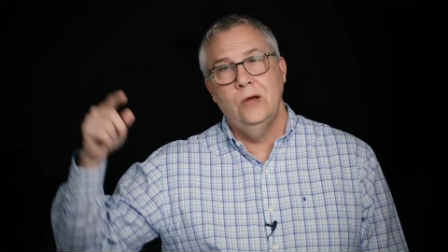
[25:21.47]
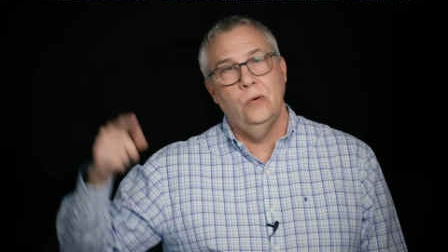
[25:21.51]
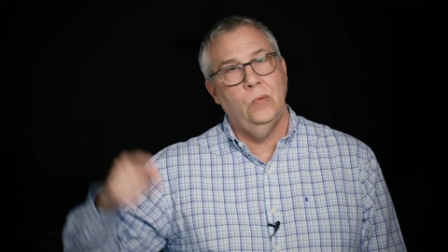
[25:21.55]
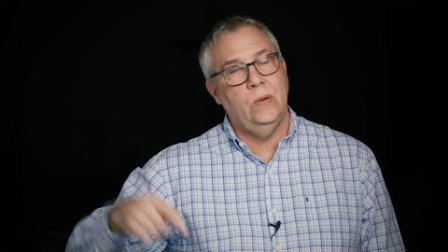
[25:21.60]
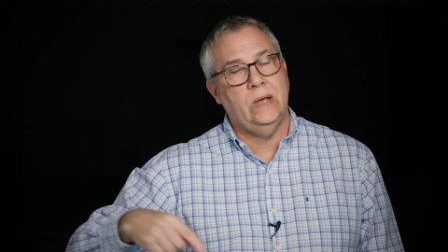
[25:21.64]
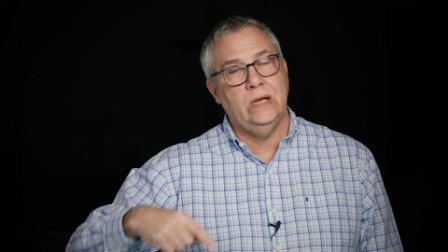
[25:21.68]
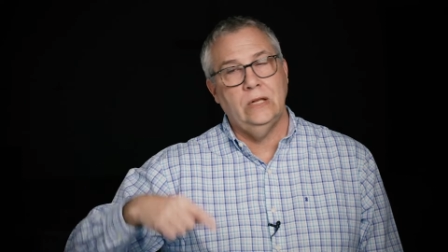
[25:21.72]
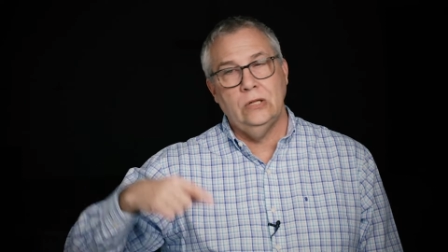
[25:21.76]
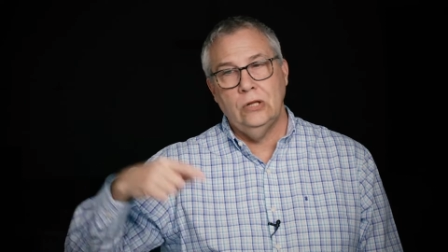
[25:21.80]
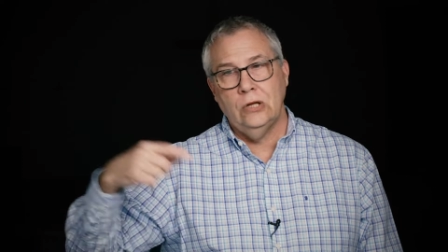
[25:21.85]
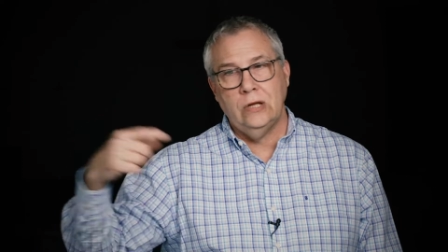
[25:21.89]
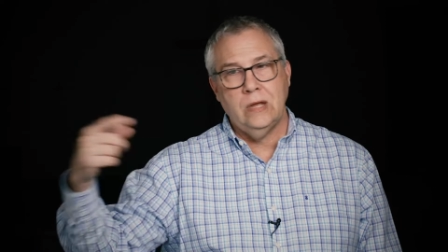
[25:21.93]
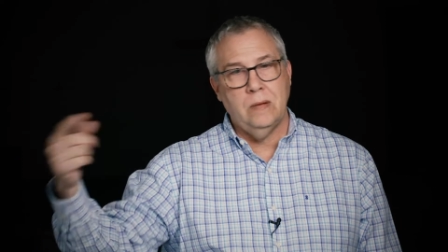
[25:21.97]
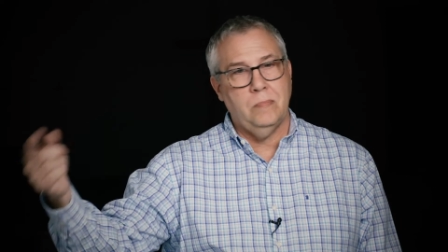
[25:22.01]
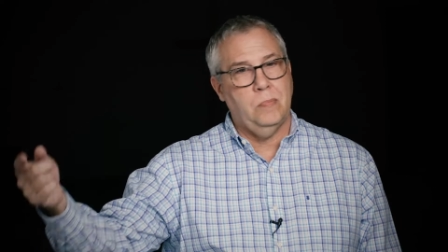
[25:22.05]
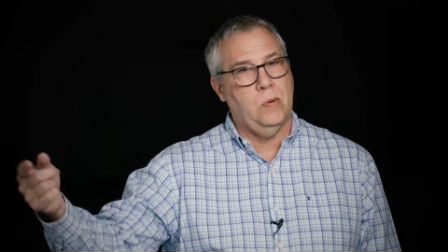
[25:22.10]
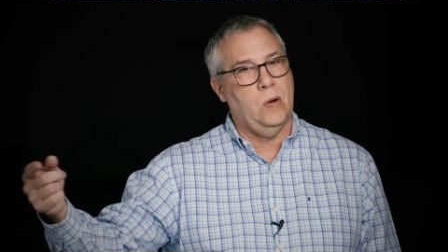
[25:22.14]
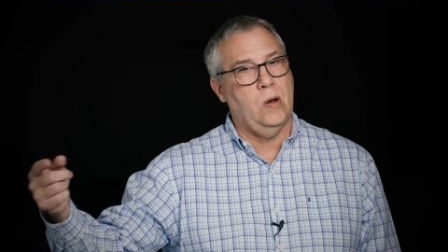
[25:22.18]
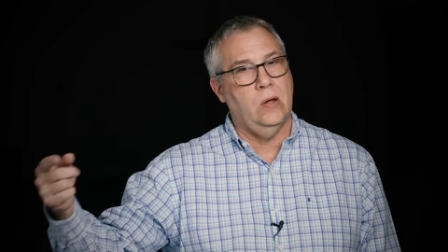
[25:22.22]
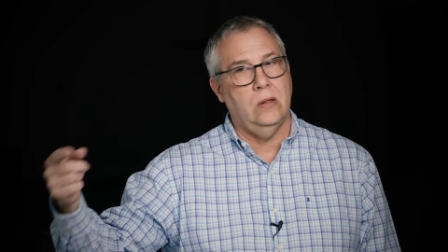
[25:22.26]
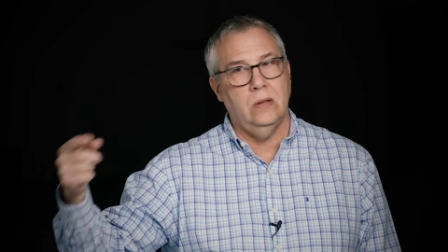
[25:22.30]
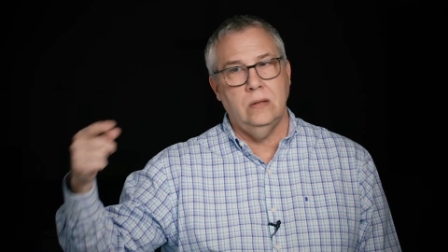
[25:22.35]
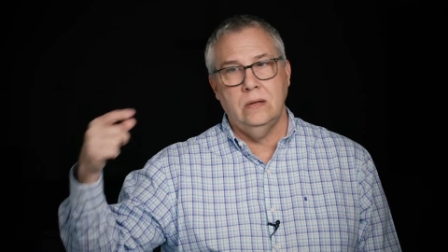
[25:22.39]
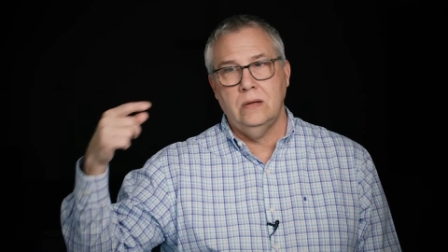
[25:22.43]
We can look at
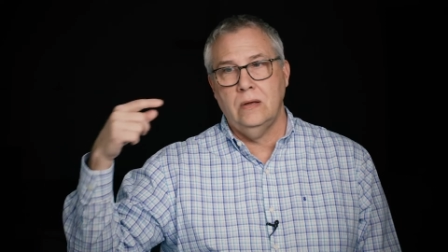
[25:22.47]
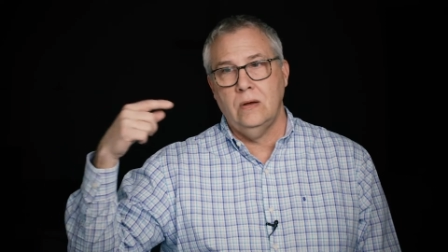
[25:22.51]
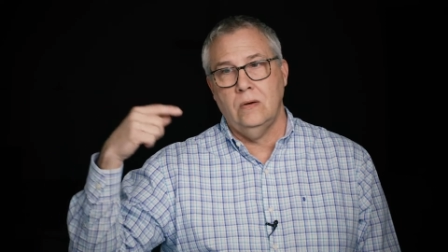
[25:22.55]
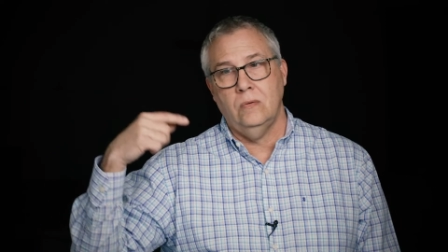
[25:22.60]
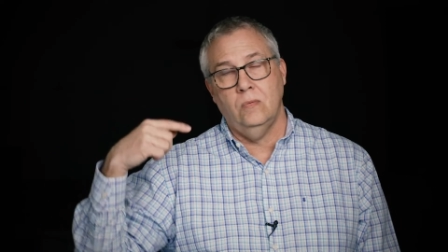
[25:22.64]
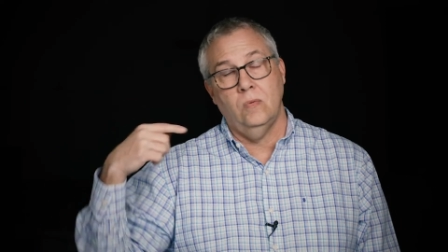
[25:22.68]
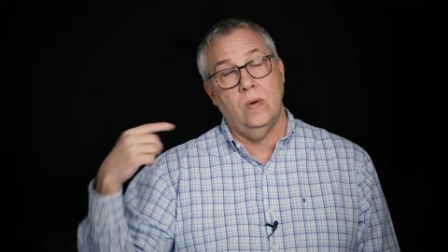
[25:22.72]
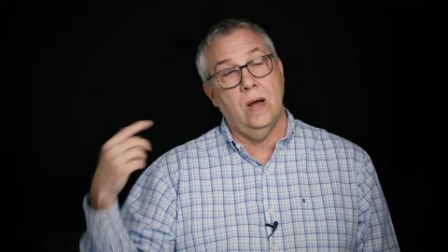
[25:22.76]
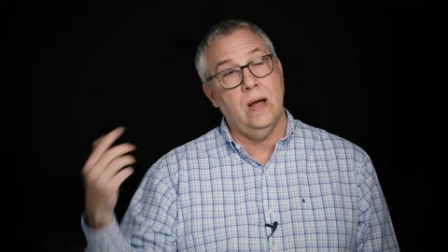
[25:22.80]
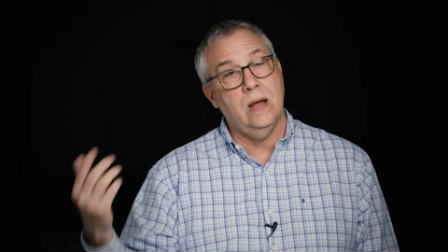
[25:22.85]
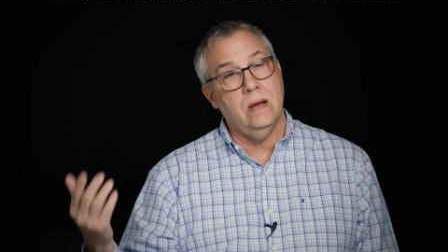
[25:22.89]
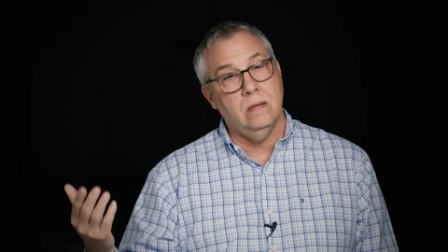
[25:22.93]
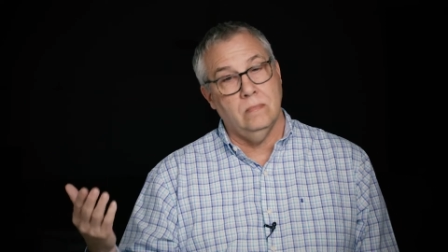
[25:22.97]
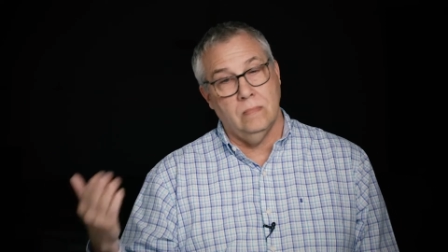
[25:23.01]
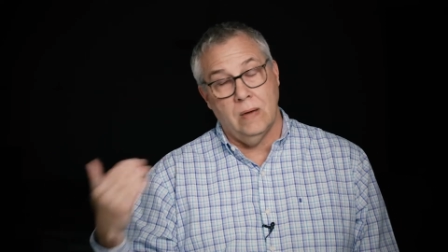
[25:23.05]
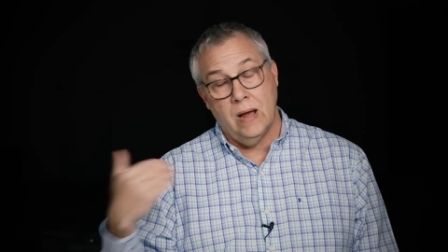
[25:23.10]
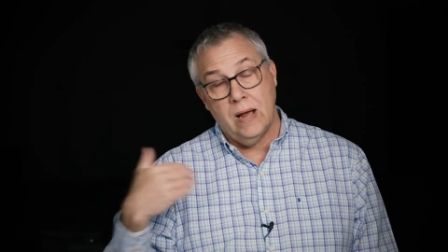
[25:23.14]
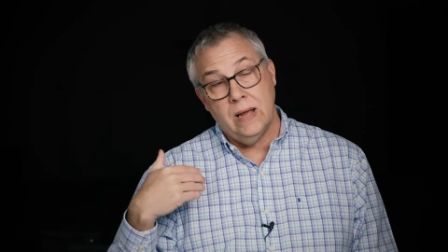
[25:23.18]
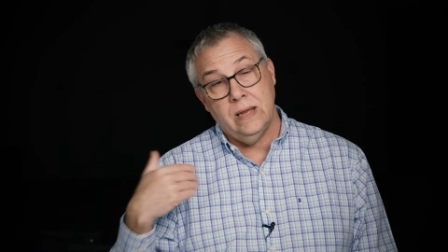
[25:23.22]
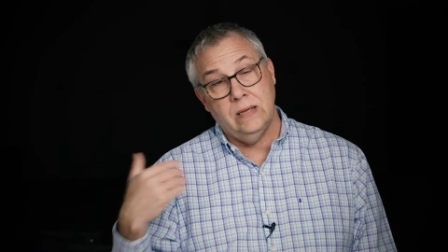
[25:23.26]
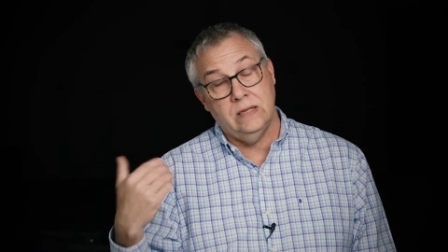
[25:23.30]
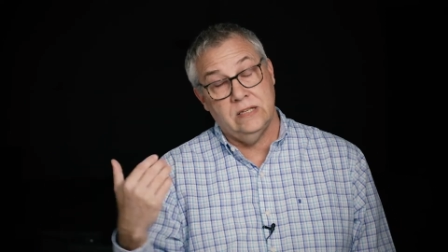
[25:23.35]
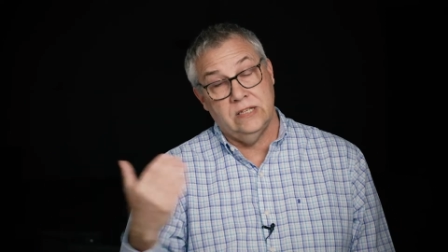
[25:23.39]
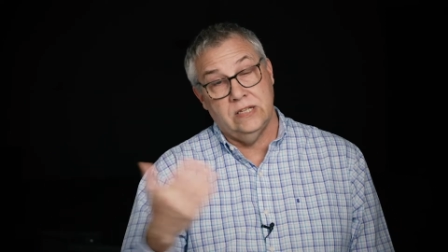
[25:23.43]
Paul and go, wow,
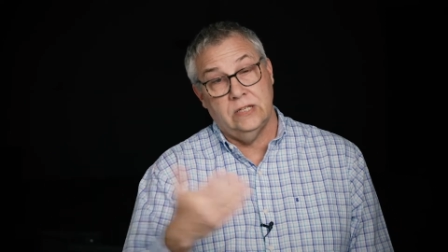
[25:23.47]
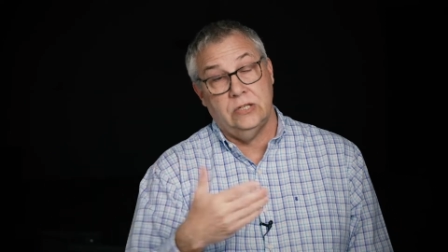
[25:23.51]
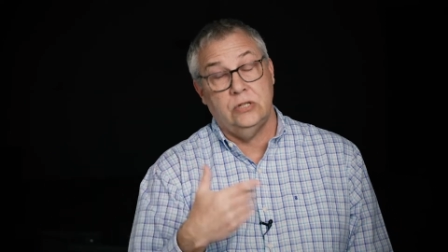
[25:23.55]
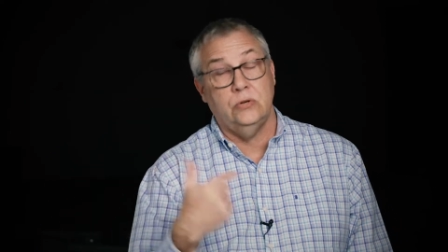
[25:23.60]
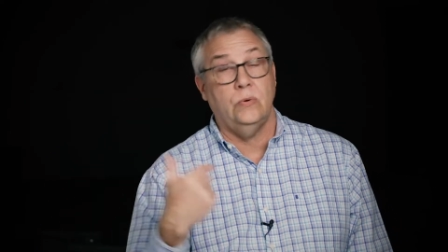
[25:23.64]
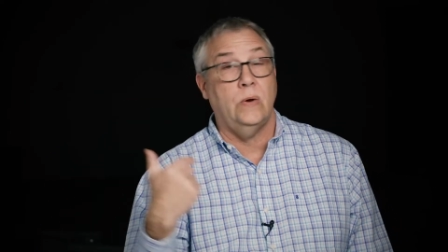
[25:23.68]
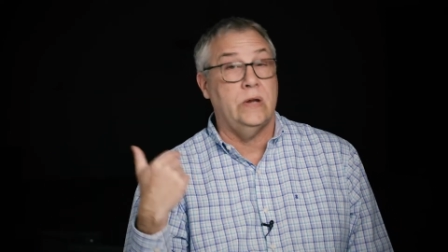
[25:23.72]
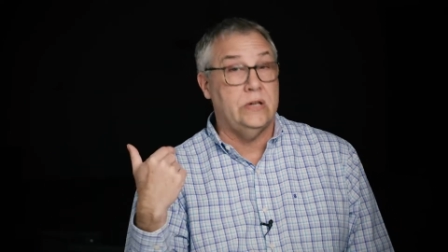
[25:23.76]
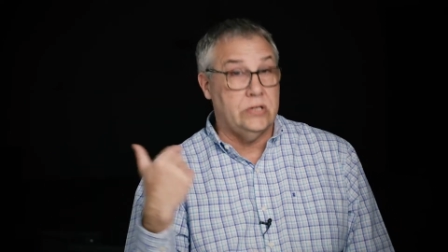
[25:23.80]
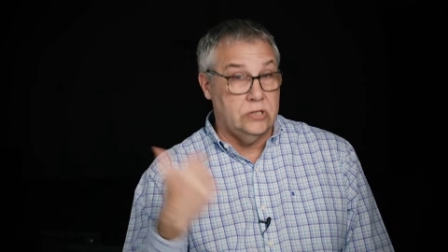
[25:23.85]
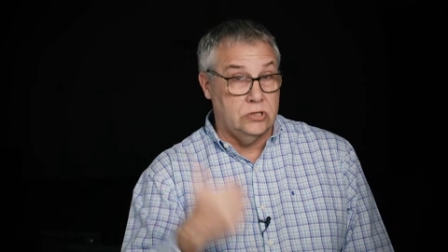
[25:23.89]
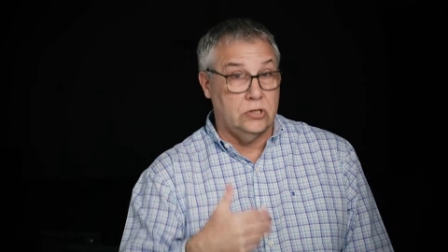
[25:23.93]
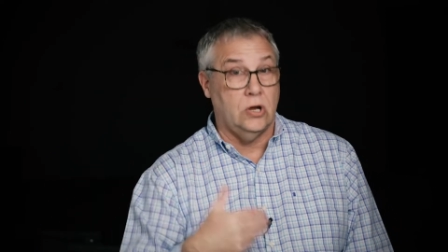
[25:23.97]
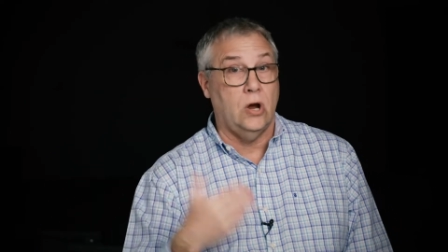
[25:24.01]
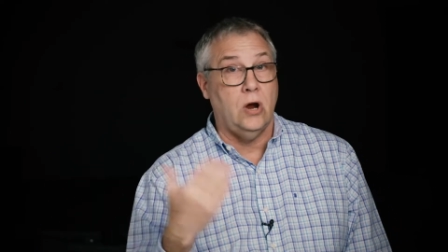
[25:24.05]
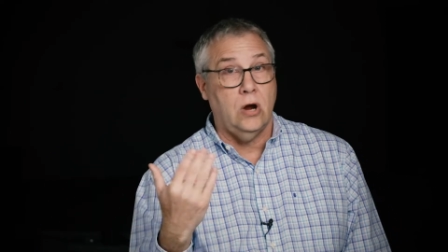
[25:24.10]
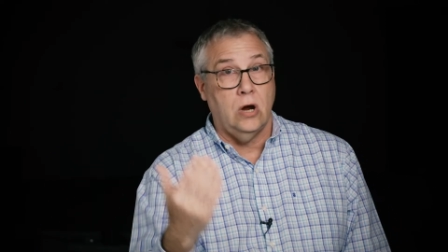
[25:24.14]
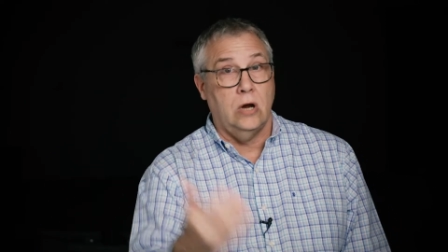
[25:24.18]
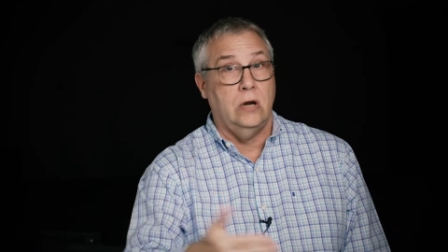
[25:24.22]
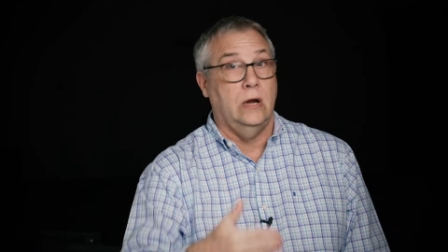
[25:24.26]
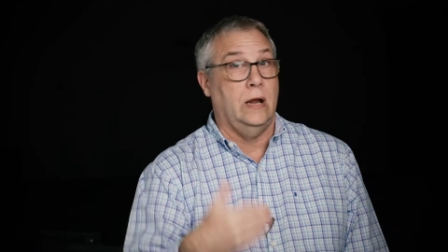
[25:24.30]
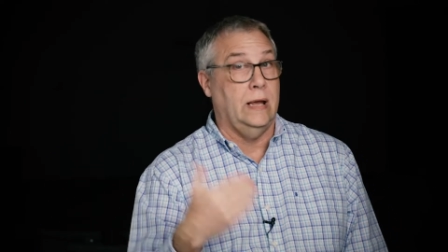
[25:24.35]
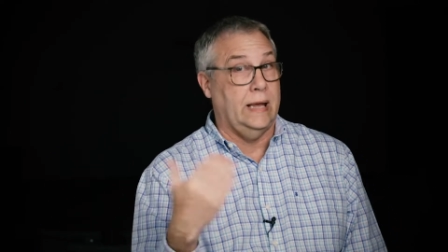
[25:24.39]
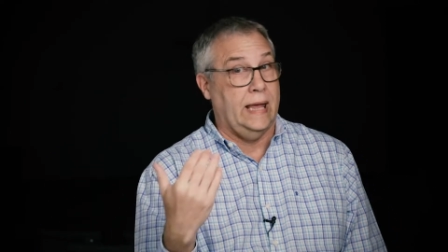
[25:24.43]
my situation's hard.